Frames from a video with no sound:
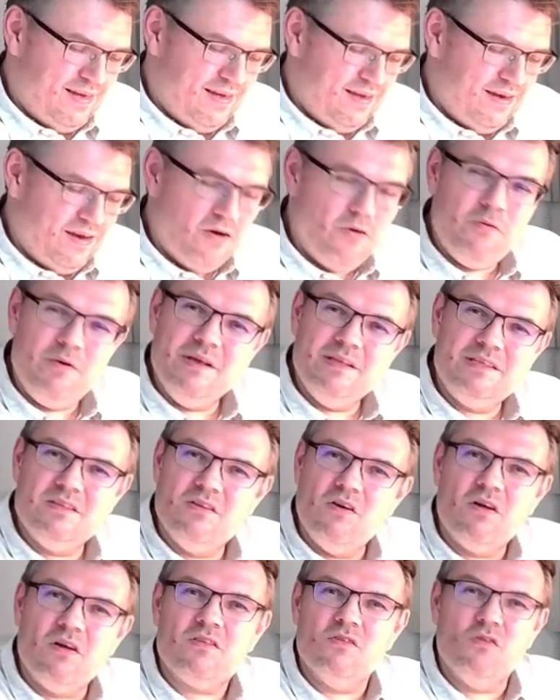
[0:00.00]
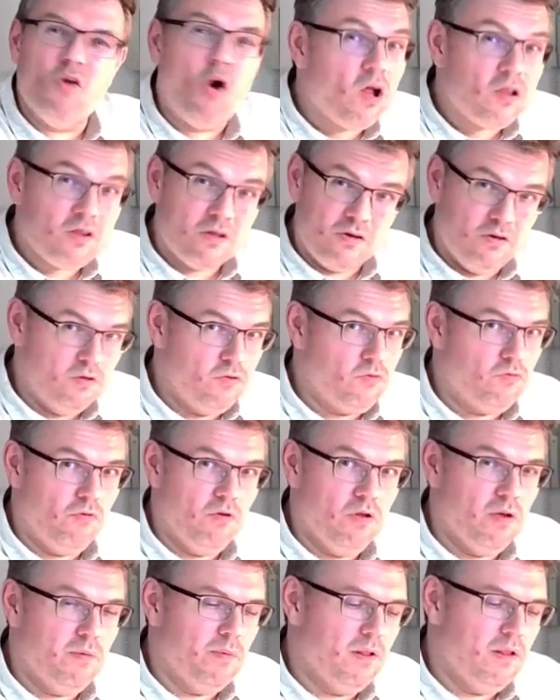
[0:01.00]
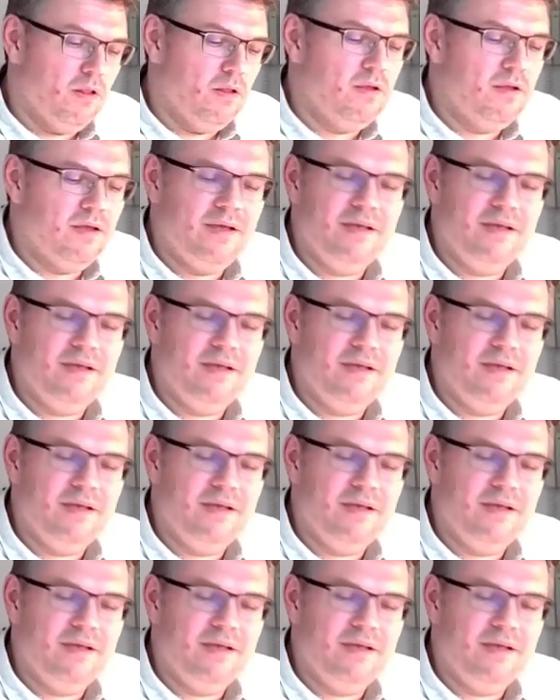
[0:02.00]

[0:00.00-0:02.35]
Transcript: you know, it's not controllable.